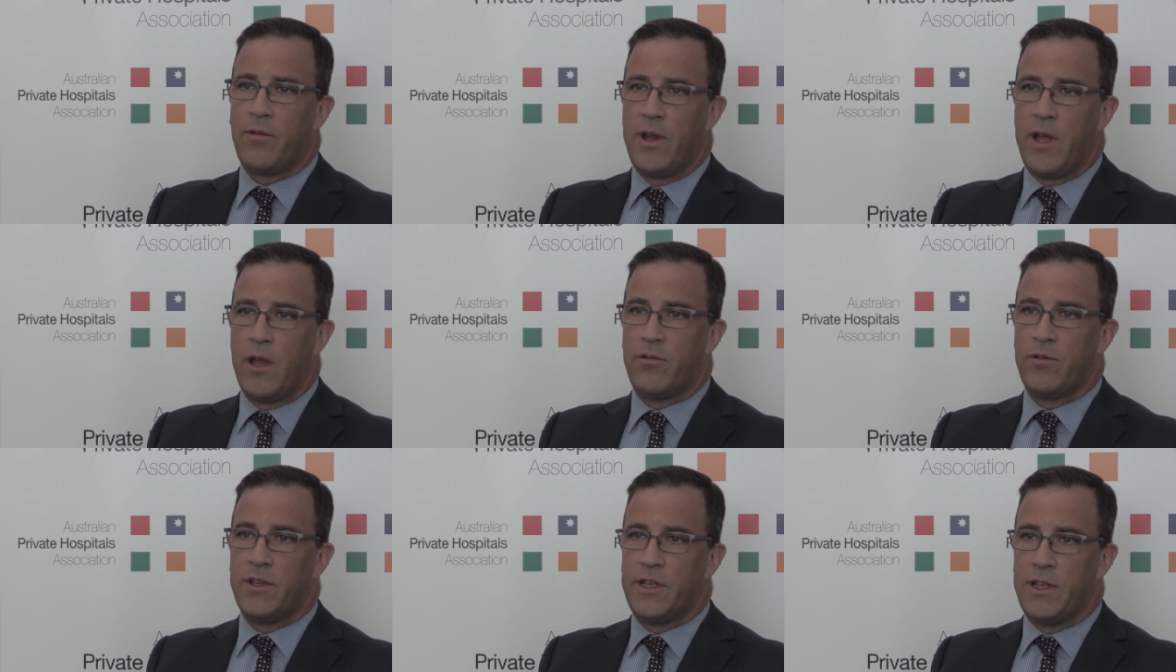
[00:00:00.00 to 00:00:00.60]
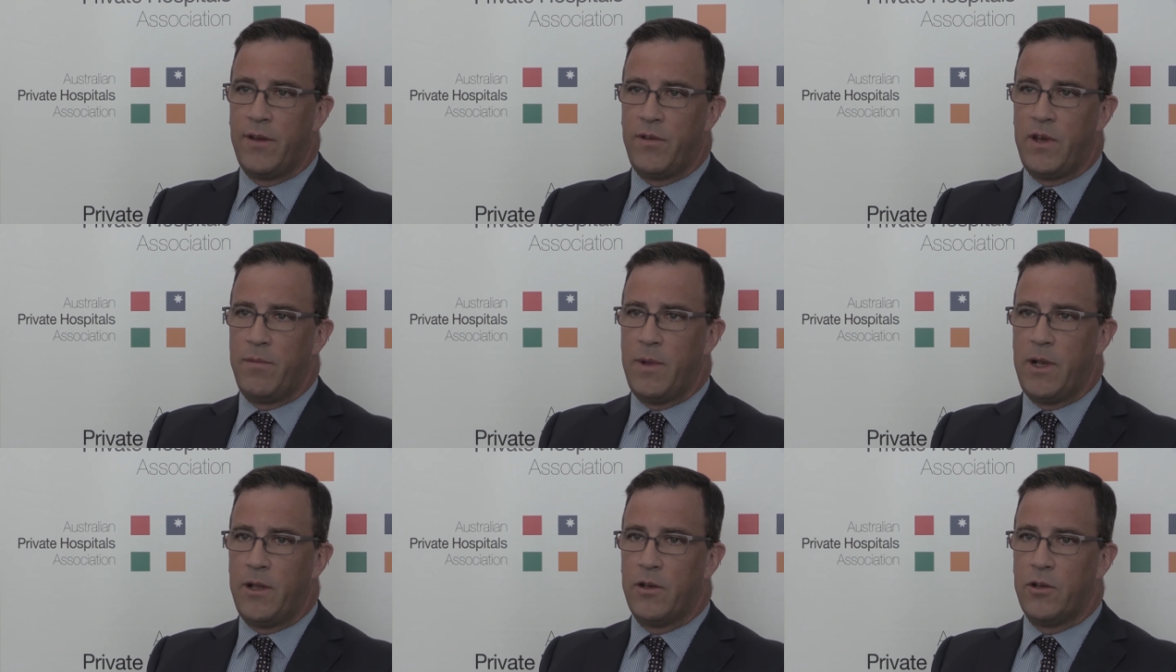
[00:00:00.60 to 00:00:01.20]

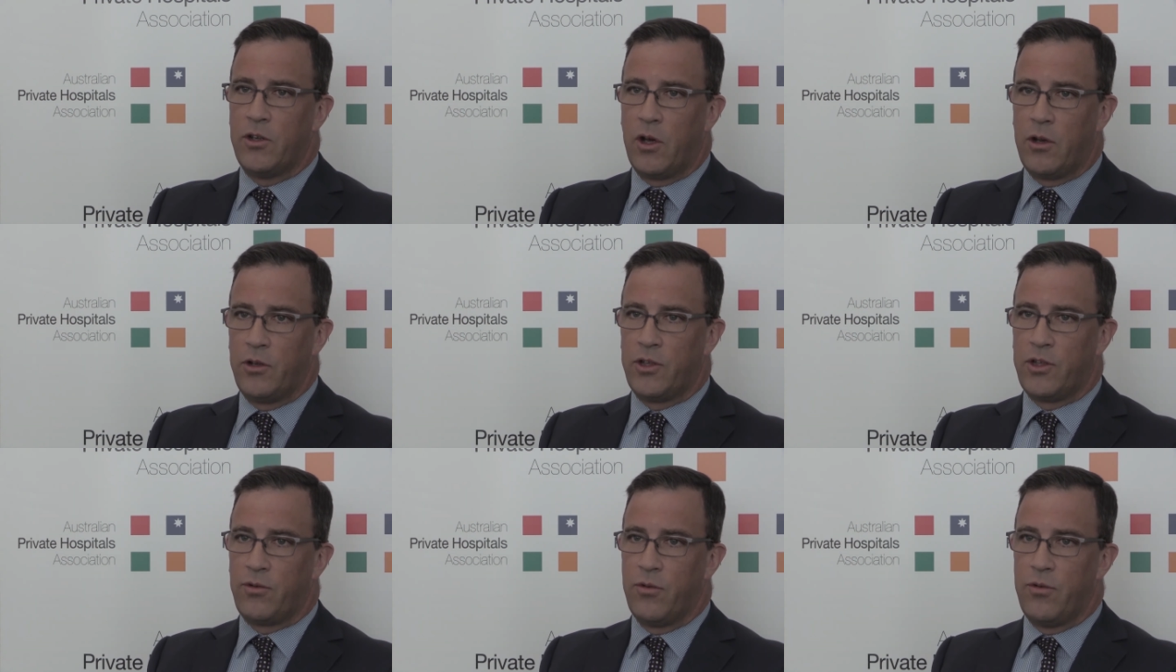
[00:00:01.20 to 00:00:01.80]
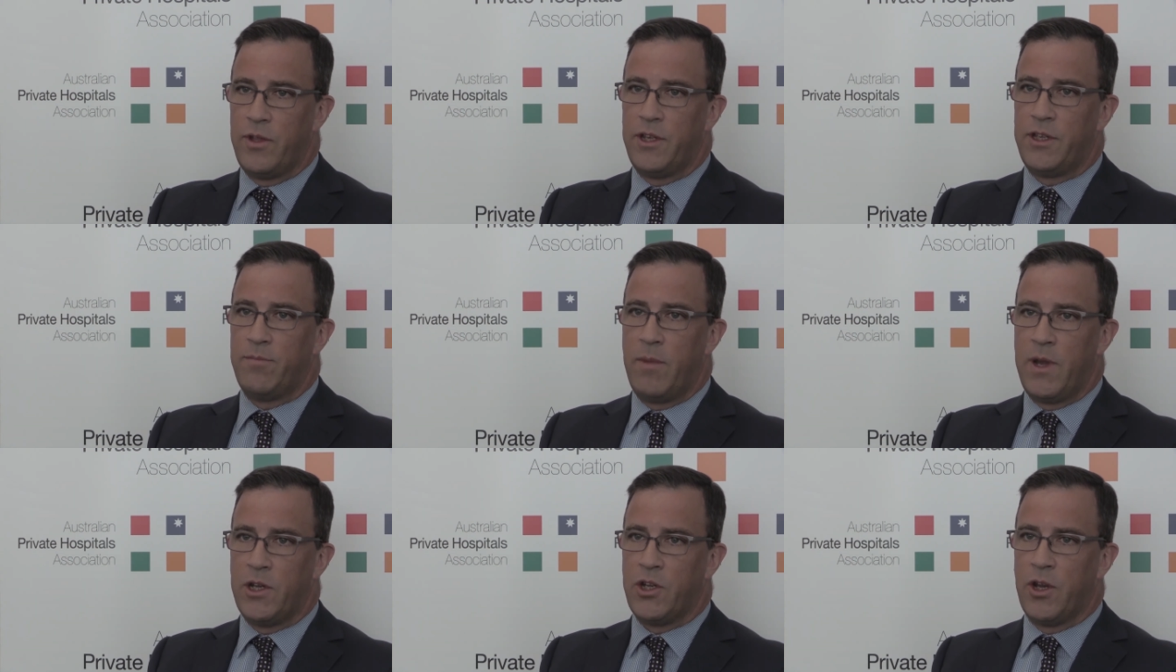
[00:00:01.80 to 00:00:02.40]
$370 million through
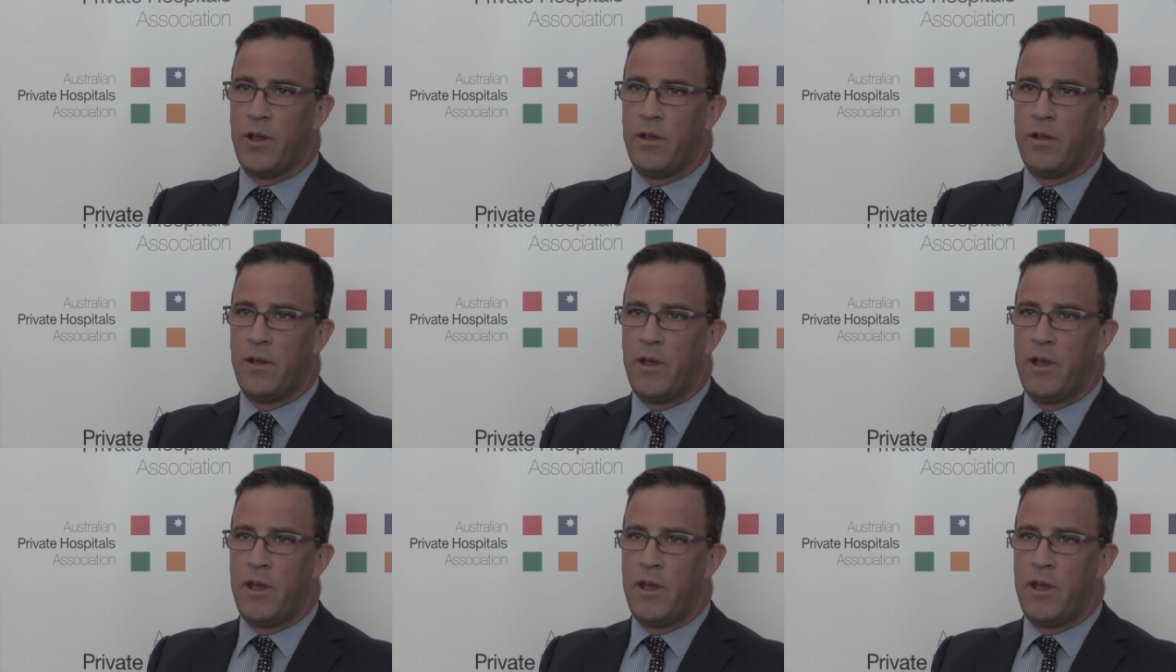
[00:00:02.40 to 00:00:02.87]
this measure,